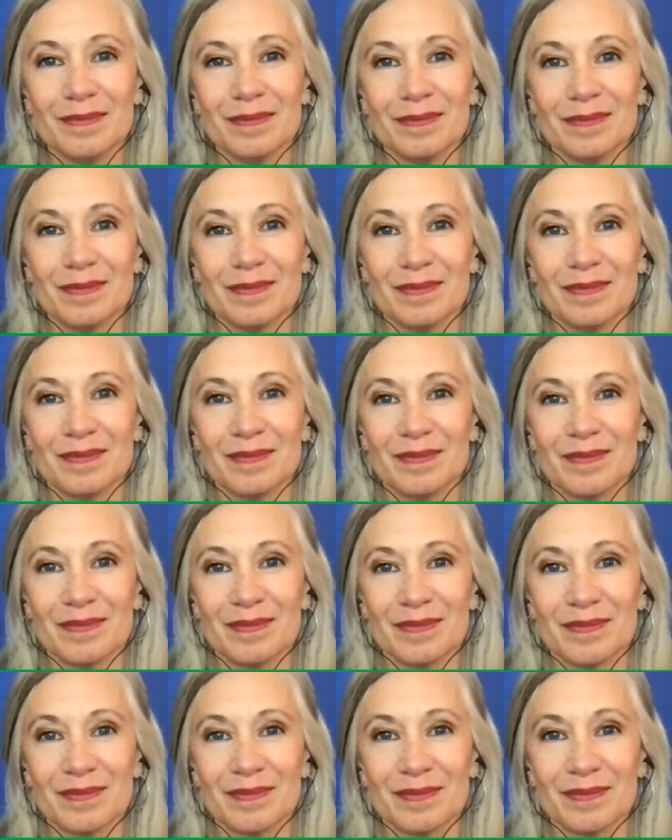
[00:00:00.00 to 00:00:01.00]

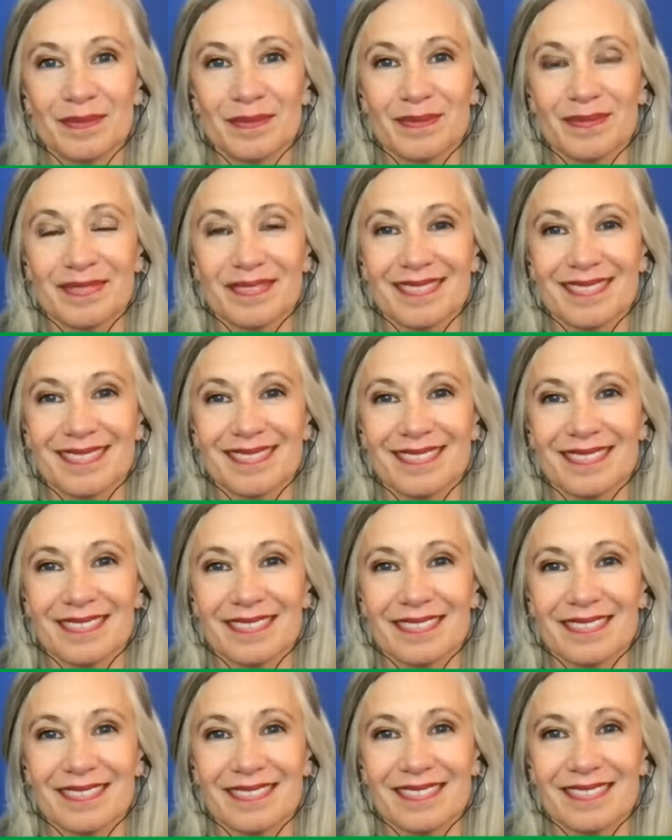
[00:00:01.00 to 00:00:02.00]

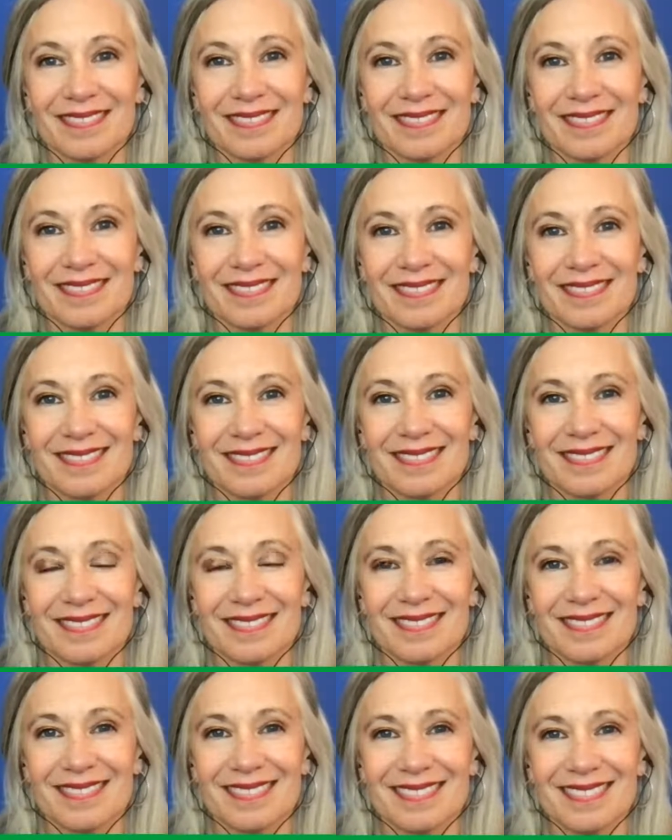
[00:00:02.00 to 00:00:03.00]

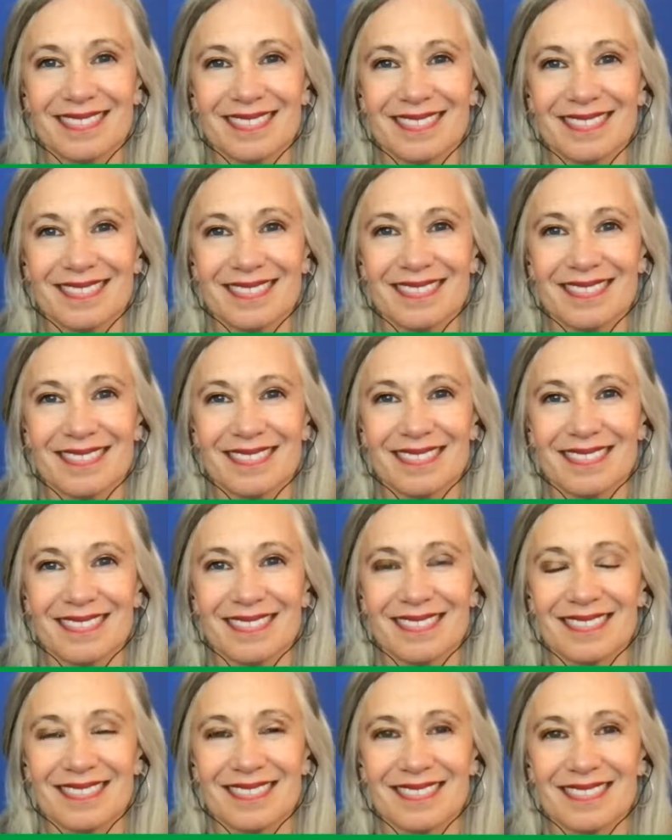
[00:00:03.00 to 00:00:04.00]

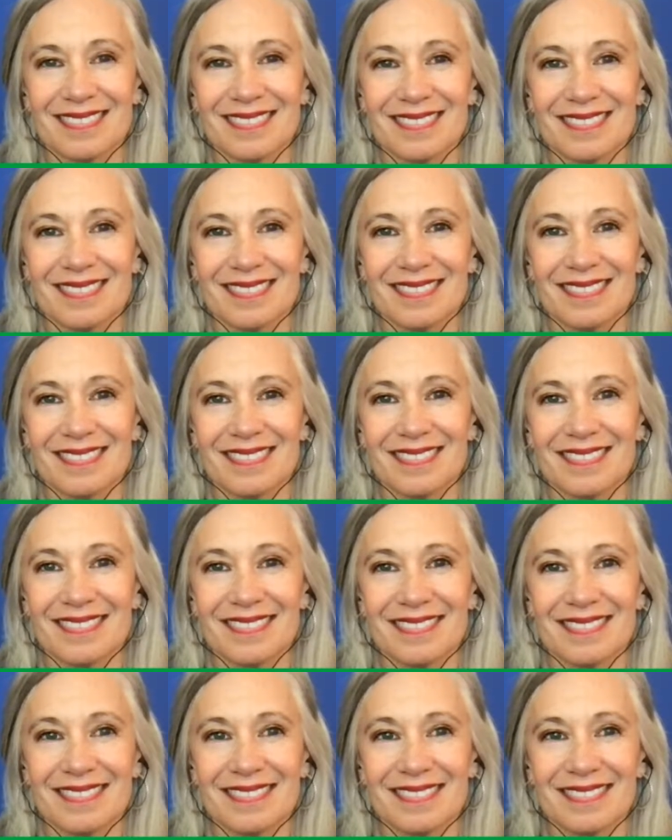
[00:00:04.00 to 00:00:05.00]

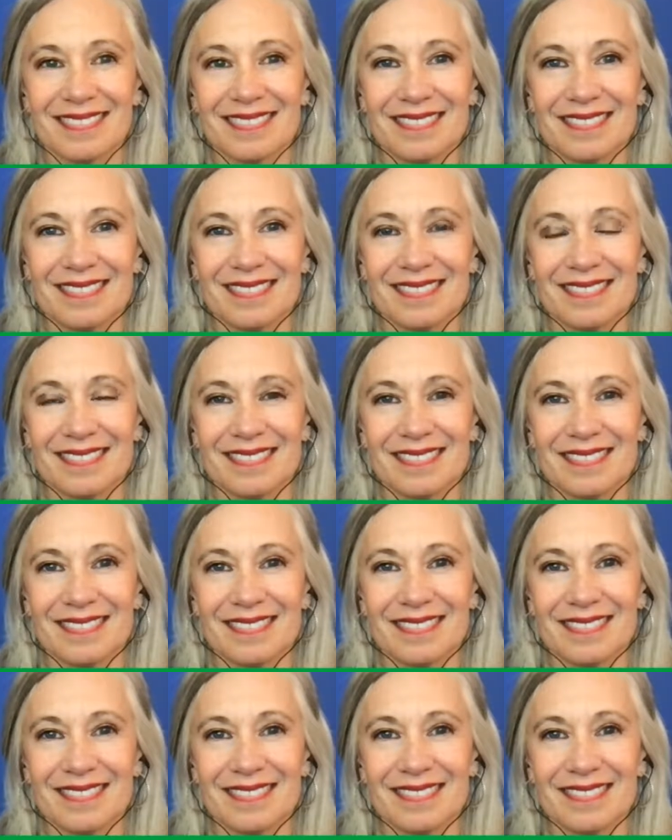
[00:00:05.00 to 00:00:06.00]

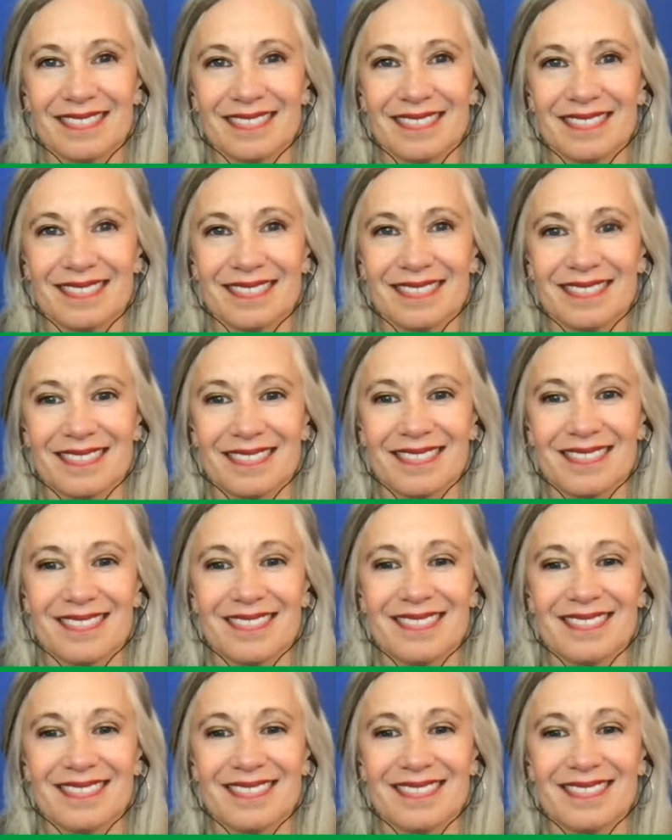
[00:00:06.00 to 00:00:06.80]
[no speech]